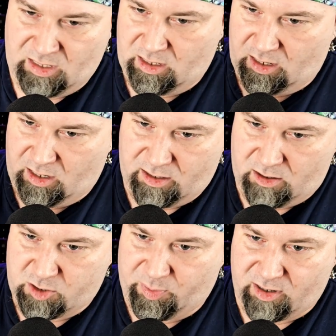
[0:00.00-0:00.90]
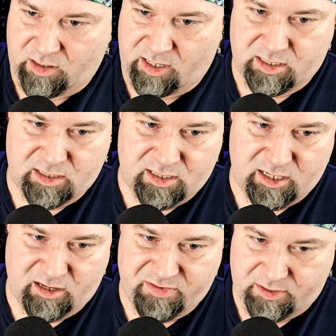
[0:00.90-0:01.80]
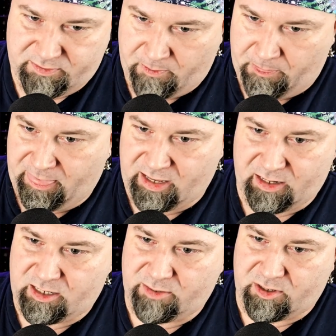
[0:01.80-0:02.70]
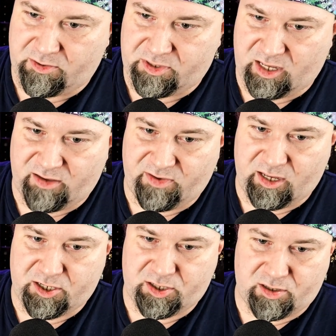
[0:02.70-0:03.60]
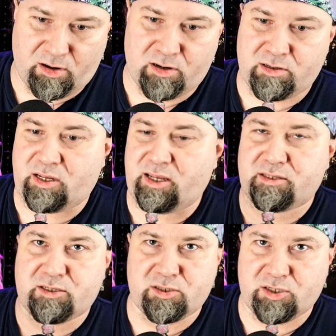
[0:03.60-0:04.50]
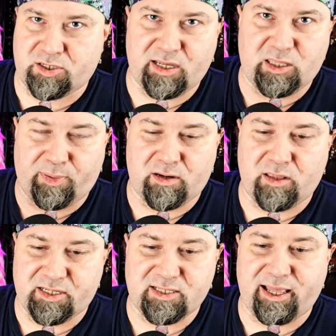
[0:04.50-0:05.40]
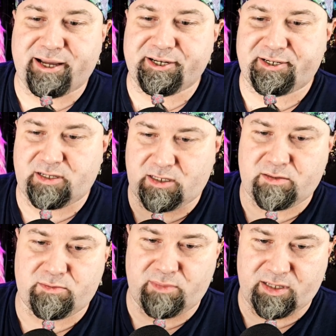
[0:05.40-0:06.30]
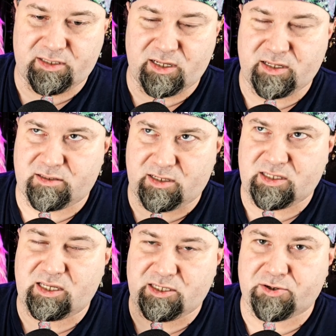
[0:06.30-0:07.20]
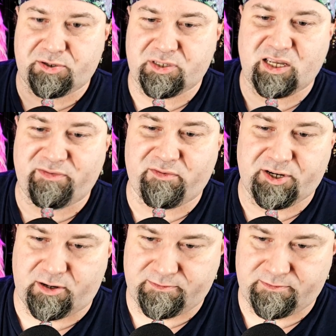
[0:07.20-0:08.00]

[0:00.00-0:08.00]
It also paralyzes non-elves. They can attempt a new save each turn. It's just like the Paralyzing Slash. It make it, it's easier to save every turn.